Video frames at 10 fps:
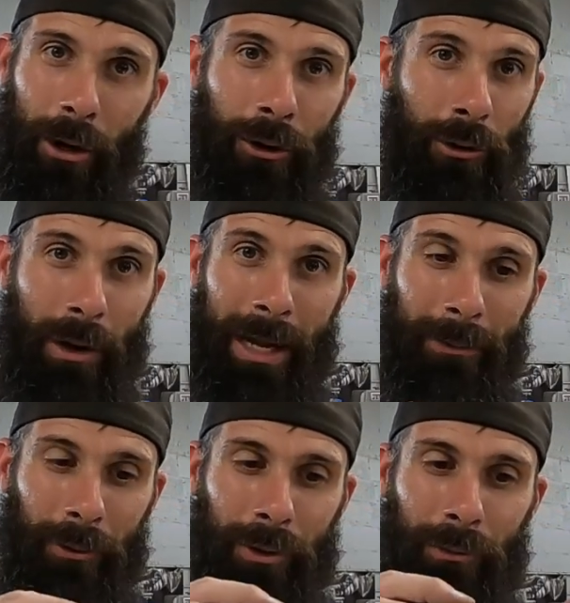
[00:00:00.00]
Or you're
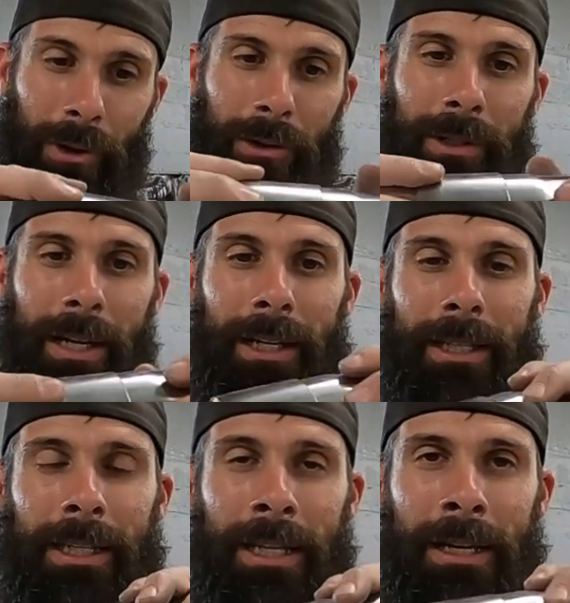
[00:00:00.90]
able to rotate
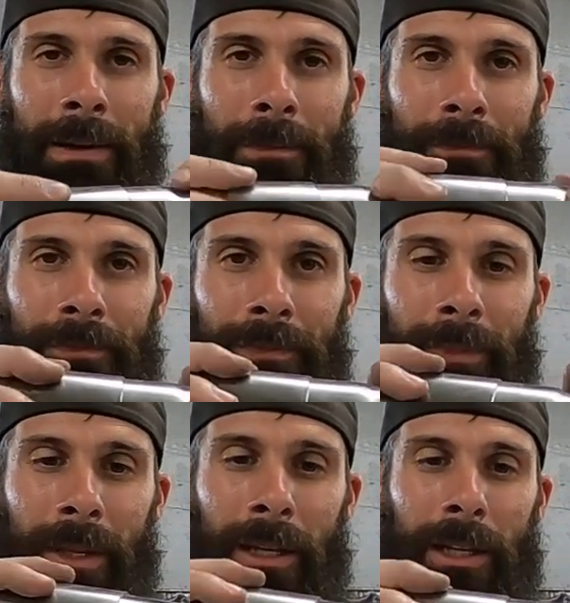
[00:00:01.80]
it, see?
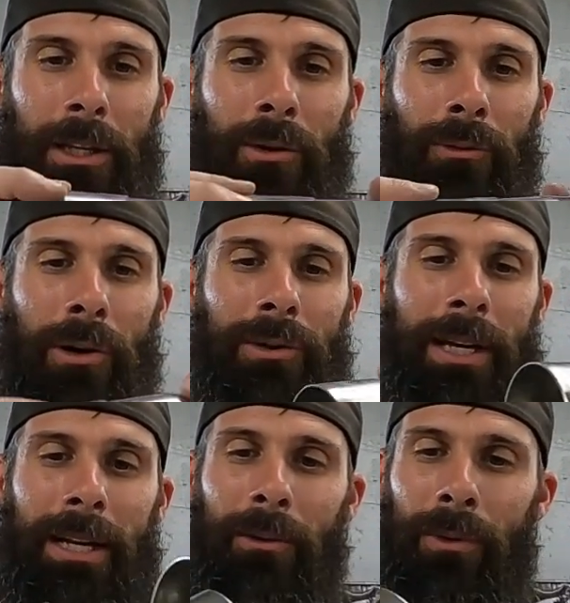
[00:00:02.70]

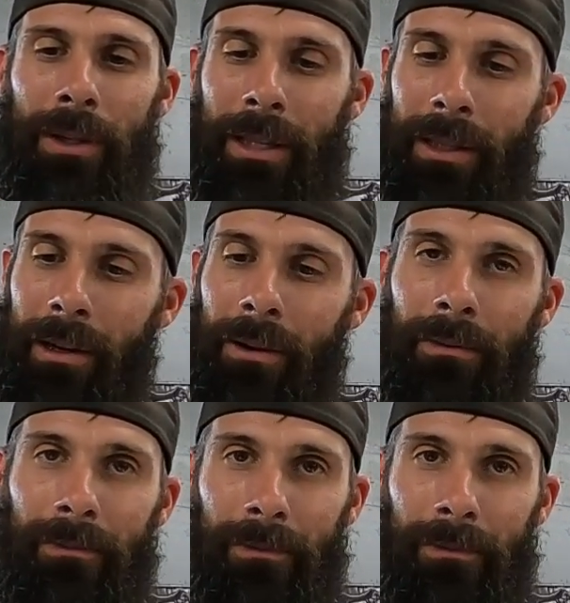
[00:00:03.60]
Rotate it within there.